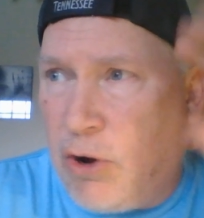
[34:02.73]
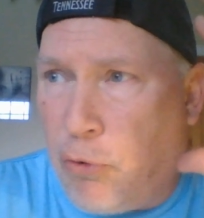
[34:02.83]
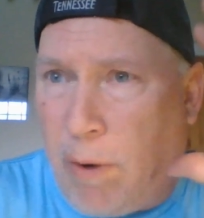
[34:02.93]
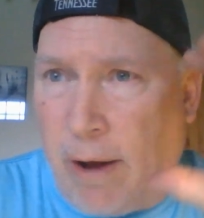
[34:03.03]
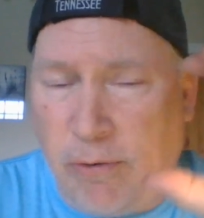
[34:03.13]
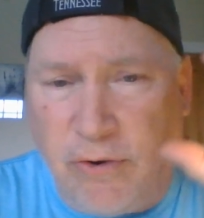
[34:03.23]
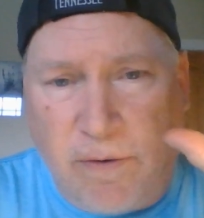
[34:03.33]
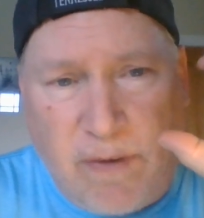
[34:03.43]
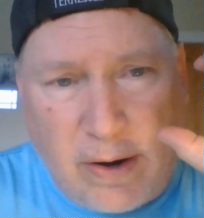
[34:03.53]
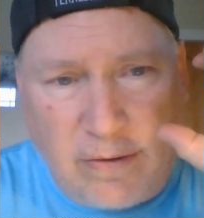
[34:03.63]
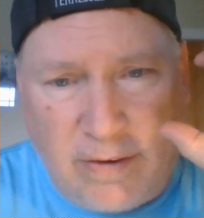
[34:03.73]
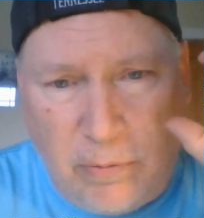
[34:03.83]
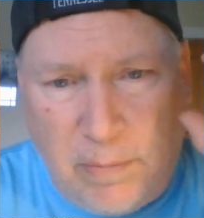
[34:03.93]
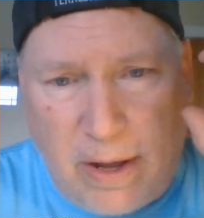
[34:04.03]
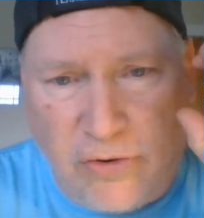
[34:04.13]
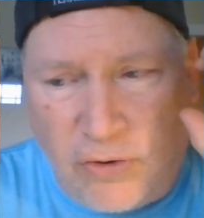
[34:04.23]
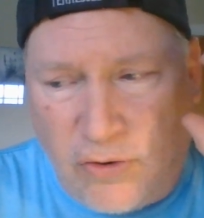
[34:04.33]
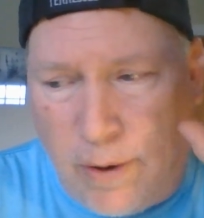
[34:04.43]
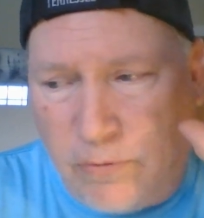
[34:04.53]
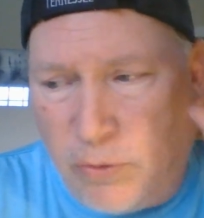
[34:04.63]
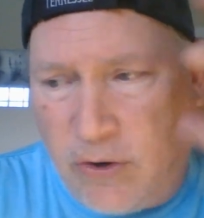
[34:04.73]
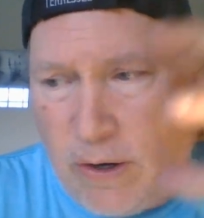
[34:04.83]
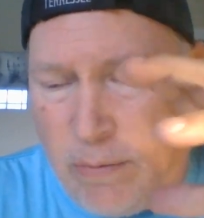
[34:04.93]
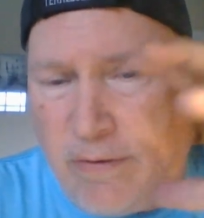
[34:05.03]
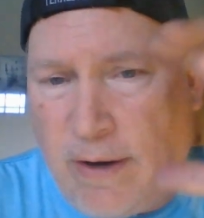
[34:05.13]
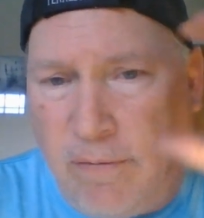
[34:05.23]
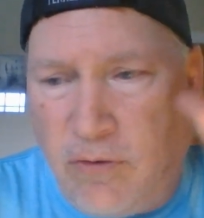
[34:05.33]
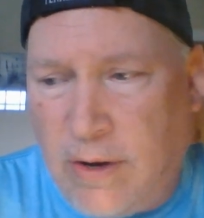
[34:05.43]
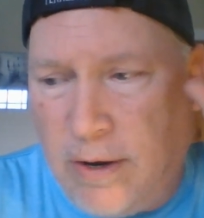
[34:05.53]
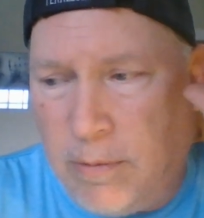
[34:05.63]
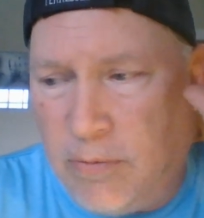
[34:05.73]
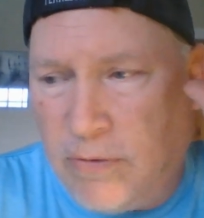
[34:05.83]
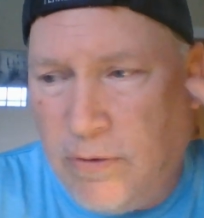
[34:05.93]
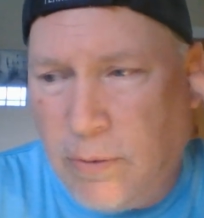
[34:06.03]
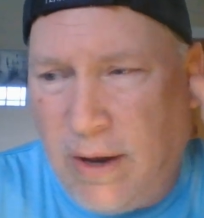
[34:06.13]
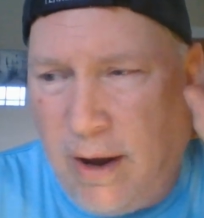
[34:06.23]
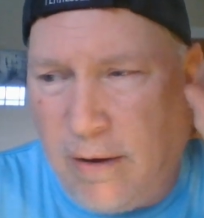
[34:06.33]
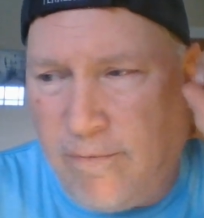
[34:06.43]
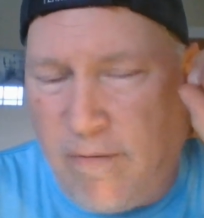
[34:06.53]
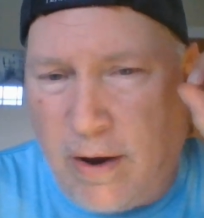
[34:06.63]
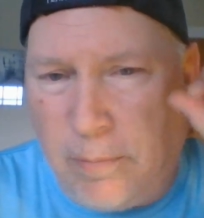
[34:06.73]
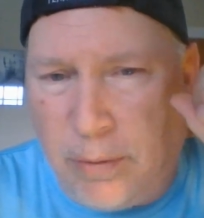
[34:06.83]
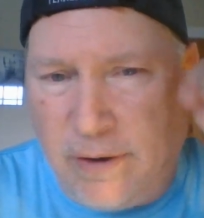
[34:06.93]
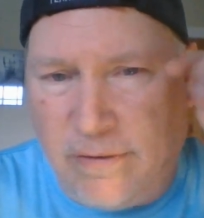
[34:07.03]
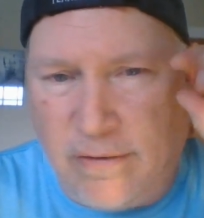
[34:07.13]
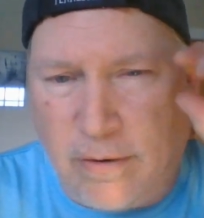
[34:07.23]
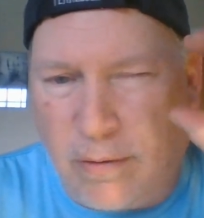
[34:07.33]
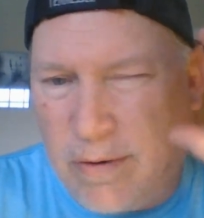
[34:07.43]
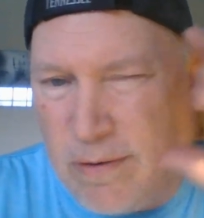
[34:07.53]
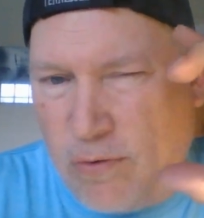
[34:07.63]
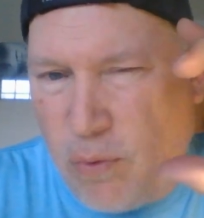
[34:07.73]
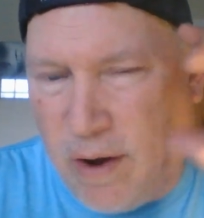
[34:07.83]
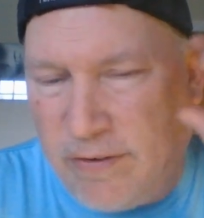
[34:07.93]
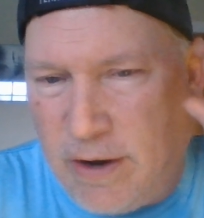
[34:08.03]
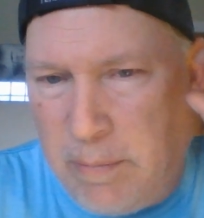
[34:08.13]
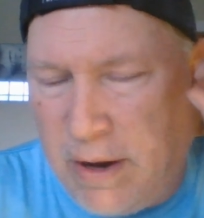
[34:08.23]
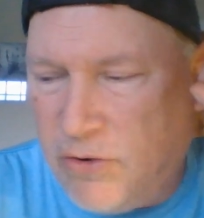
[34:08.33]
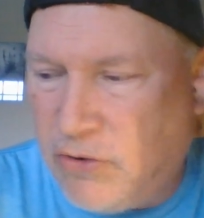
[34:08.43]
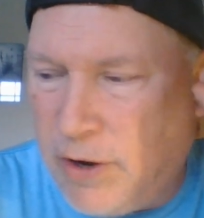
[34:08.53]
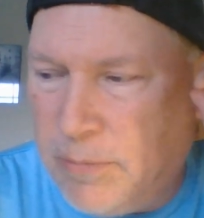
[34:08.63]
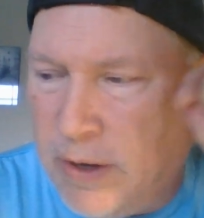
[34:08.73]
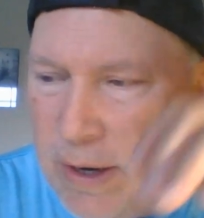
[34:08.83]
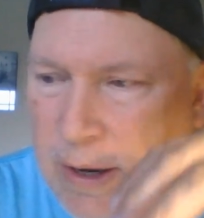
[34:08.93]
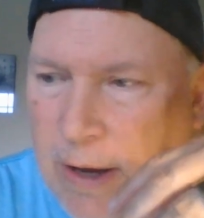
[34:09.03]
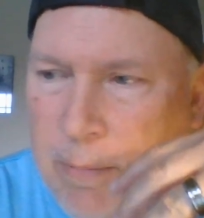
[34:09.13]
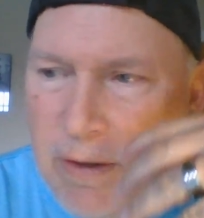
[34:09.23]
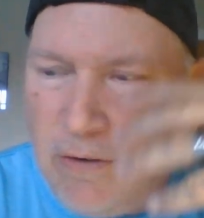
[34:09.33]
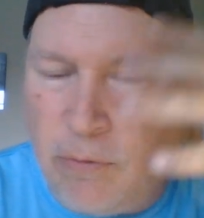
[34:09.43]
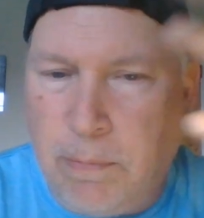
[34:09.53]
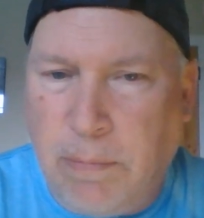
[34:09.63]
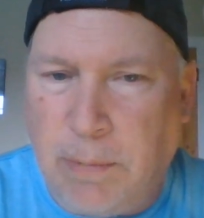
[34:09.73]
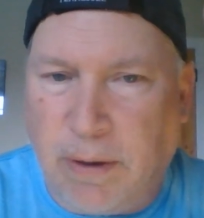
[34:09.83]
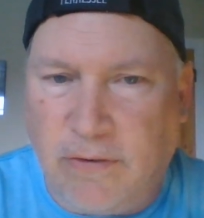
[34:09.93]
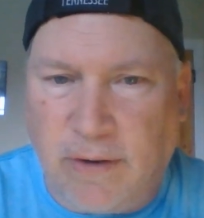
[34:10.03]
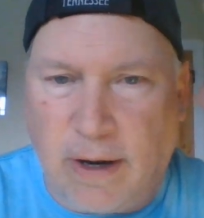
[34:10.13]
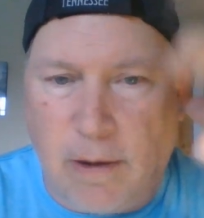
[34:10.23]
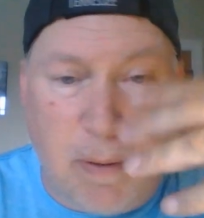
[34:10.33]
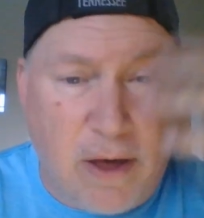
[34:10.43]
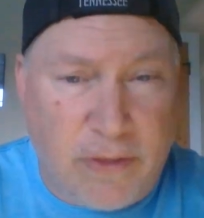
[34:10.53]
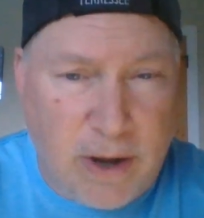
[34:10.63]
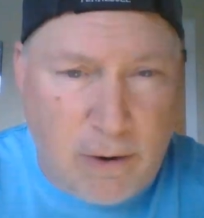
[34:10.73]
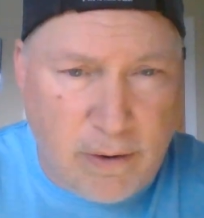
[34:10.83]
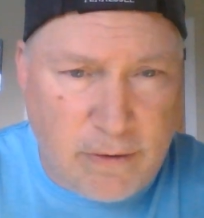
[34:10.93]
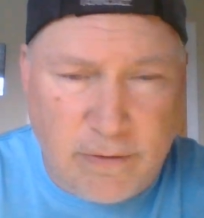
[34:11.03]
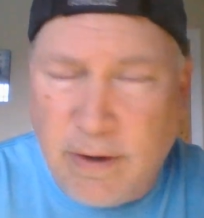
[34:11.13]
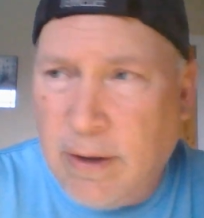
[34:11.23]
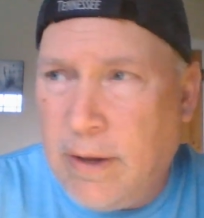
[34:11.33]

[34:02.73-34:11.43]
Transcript: ground your fantasy with magic shops, which I do in Savage Kingdoms, you can find places that are quasi-magic shops, but these would be places like apothecaries,